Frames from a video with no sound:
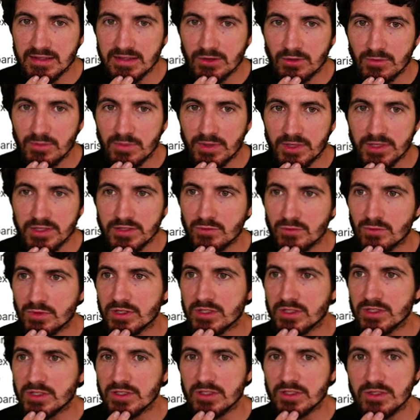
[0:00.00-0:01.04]
comparison
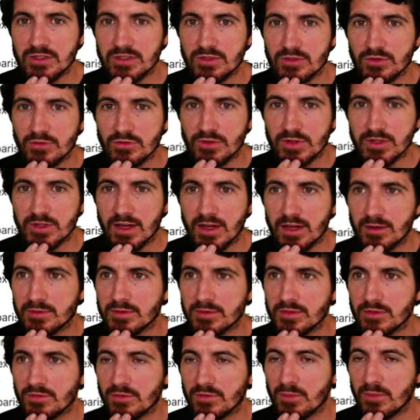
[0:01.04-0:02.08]
with each of the
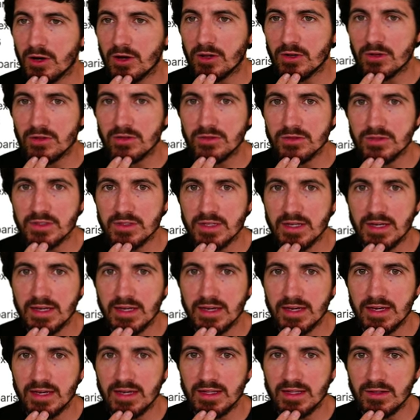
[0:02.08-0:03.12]
types of models,
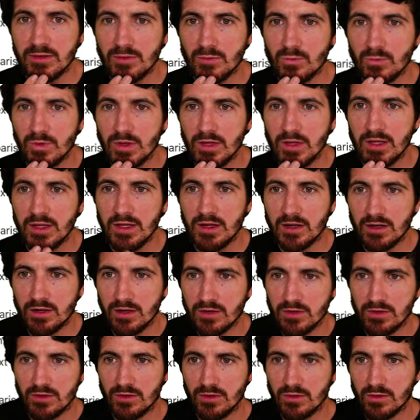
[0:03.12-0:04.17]
and we are
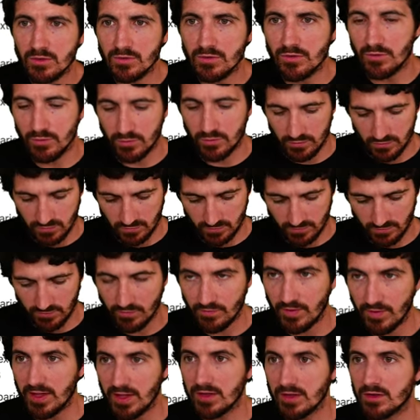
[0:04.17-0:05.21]
gonna look for
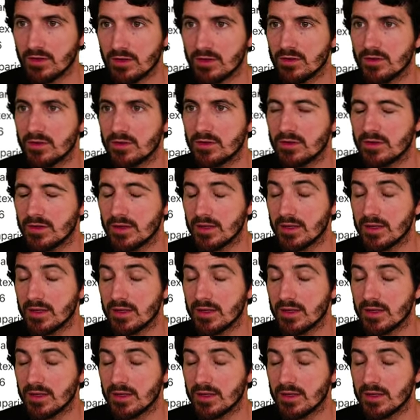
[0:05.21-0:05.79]
Falcon